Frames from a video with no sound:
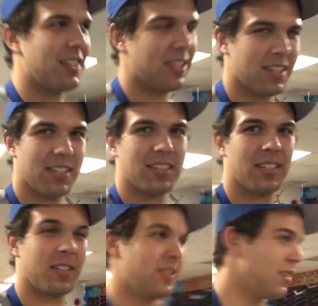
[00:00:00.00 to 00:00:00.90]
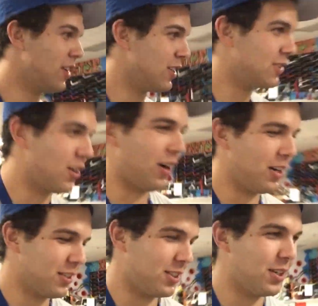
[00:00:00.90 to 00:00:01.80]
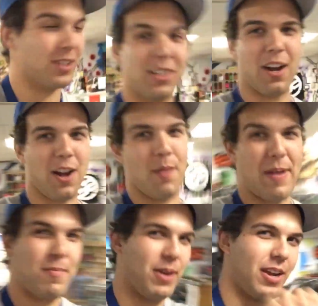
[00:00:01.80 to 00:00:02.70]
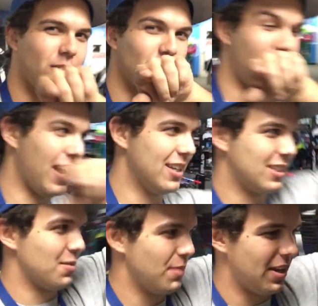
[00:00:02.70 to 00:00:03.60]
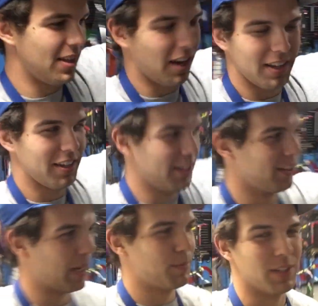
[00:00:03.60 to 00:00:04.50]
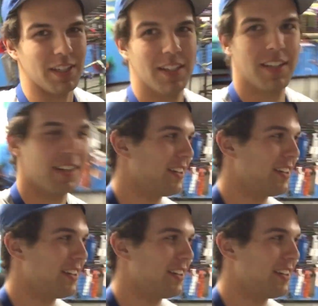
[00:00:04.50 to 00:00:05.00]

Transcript: DarioScooters.com. DarioScooters.com. Everybody go look at it. It's going to be not in the description.